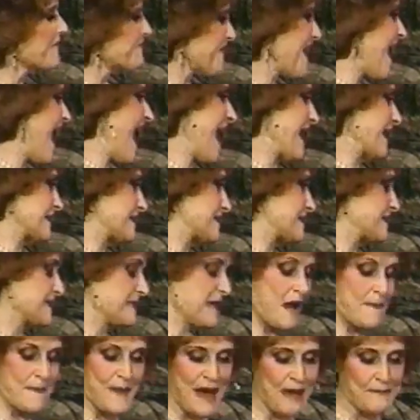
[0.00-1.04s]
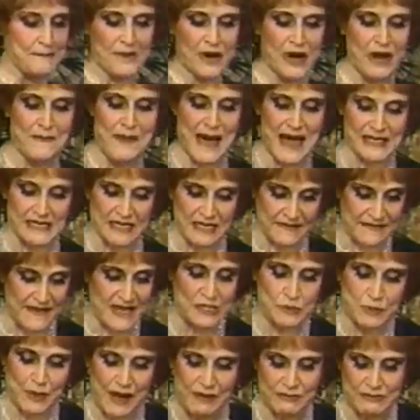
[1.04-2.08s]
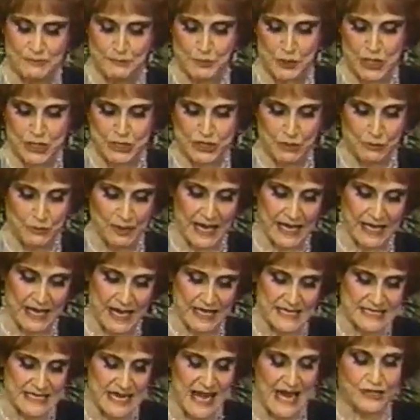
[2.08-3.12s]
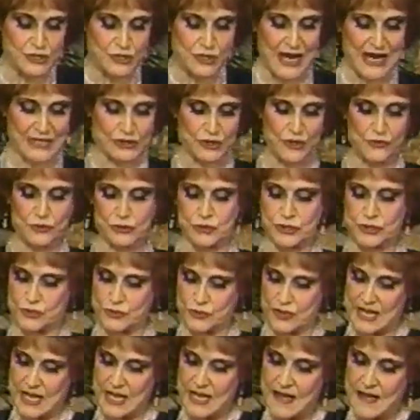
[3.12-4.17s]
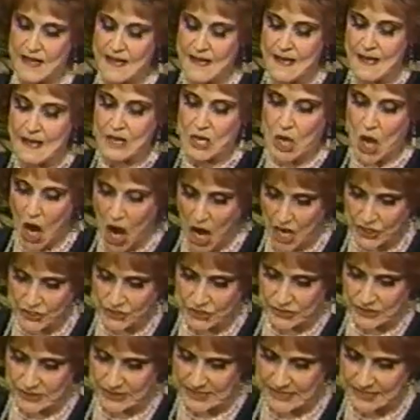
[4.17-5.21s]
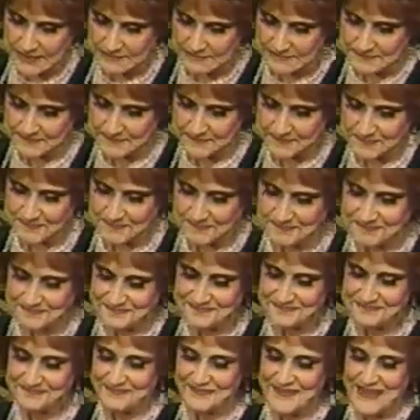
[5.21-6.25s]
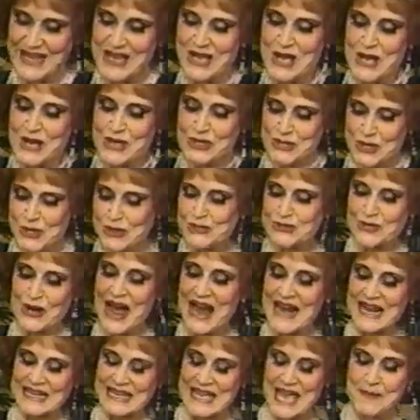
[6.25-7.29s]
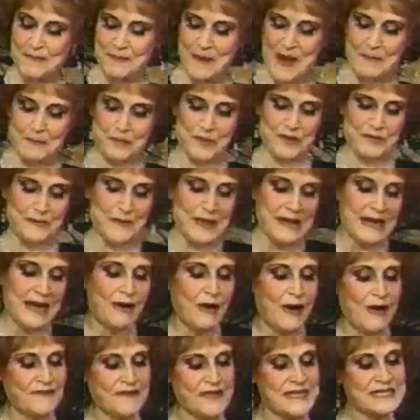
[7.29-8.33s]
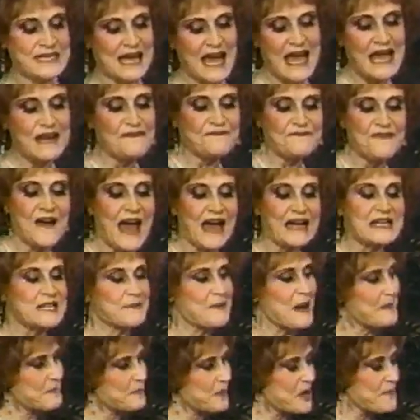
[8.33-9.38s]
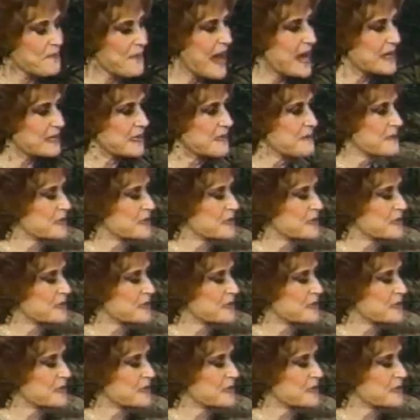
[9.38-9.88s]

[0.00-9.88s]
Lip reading: facts about Mary Magdalene. That's what I was preaching when I got sidetracked on those 3 cardinals. You try to keep up with me now on these 8 facts about Mary Magdalene